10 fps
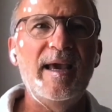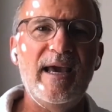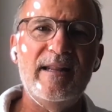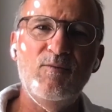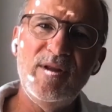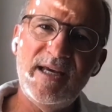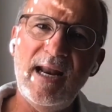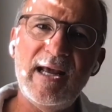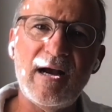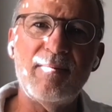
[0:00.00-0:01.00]
And with the
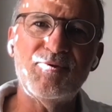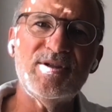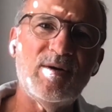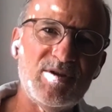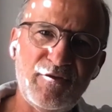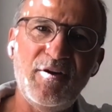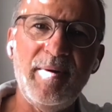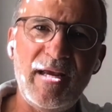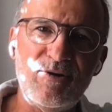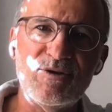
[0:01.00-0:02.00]
helicopters, I was
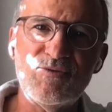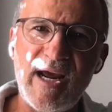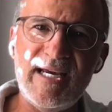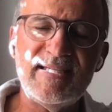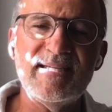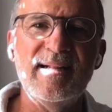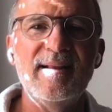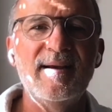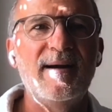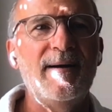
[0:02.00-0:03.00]
filming those races
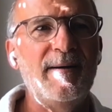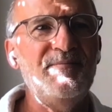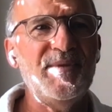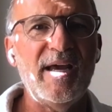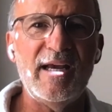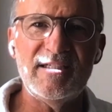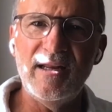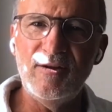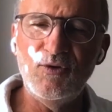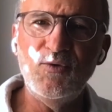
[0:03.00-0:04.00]
um, and I
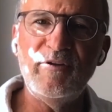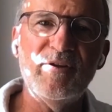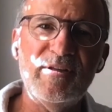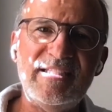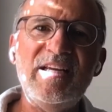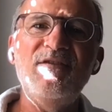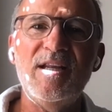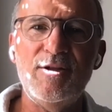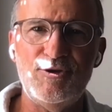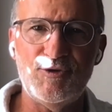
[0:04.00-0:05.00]
started to do it for the
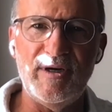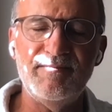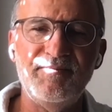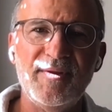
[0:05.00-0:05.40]
TV industry.